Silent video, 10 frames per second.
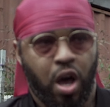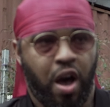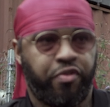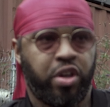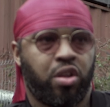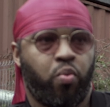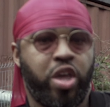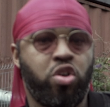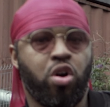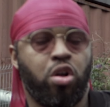I think the way
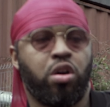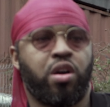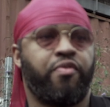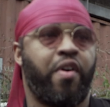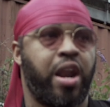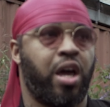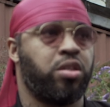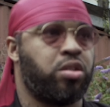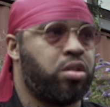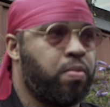you got to look at
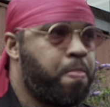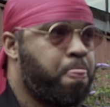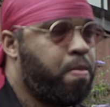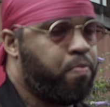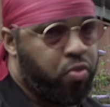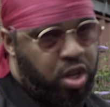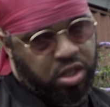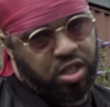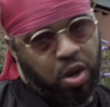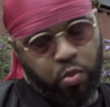finance is
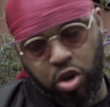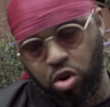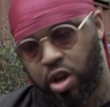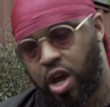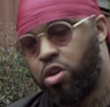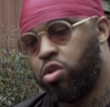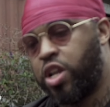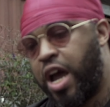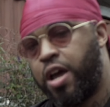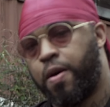the same way you look at your
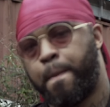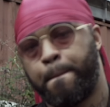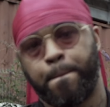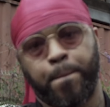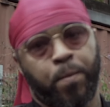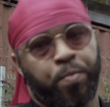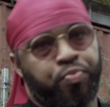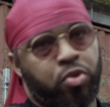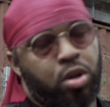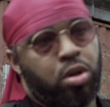diet.
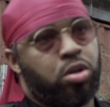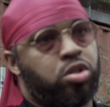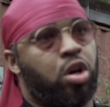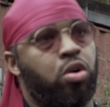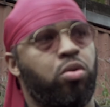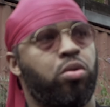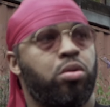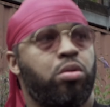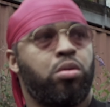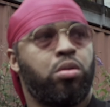So
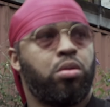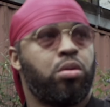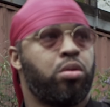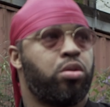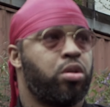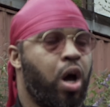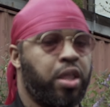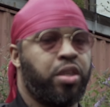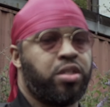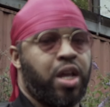
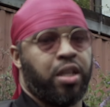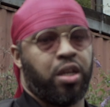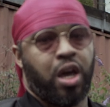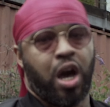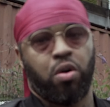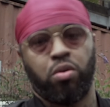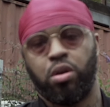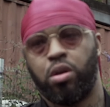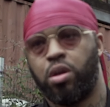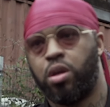understanding how
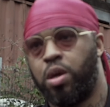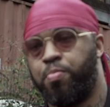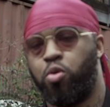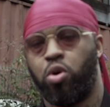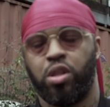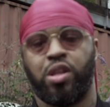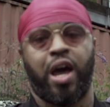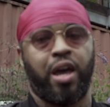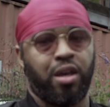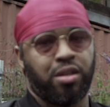important
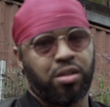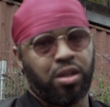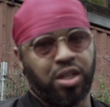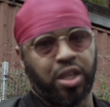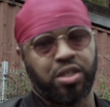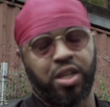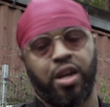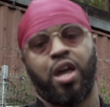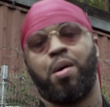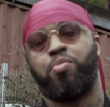diet is
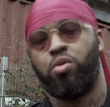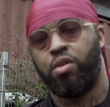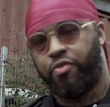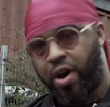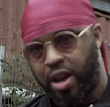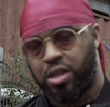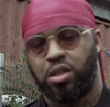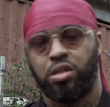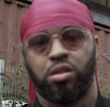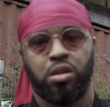understanding how important finance
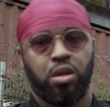is.